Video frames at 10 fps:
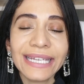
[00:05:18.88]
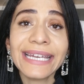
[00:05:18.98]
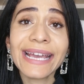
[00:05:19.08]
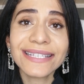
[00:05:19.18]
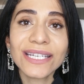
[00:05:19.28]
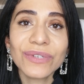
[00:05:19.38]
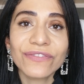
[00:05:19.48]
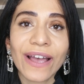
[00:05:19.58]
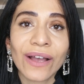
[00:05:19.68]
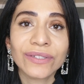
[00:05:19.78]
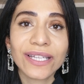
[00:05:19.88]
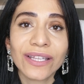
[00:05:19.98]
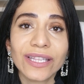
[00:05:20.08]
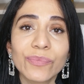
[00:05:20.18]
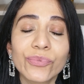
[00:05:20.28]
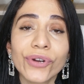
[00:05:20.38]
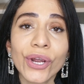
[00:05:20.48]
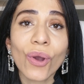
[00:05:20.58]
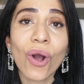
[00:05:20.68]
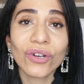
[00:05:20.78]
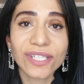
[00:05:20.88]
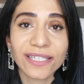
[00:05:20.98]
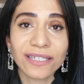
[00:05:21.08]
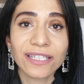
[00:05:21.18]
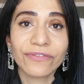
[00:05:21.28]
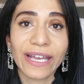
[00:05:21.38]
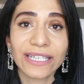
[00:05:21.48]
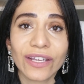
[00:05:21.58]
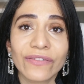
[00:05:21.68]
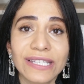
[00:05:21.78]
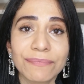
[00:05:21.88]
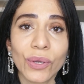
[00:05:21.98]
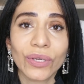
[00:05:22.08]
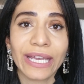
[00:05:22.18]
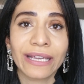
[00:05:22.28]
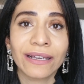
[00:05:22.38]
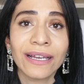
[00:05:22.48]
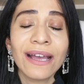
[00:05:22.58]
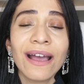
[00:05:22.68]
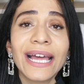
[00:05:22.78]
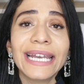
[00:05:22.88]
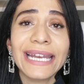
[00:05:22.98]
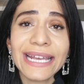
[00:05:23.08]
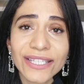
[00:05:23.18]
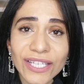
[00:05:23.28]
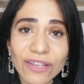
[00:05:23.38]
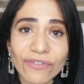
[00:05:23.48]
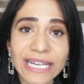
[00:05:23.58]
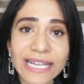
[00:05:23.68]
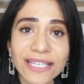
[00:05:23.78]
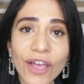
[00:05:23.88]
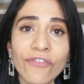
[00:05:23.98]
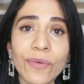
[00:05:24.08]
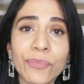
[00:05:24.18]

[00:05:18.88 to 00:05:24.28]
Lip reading: Next, it was found that the pro-oxidant effect of smoking leads to the release of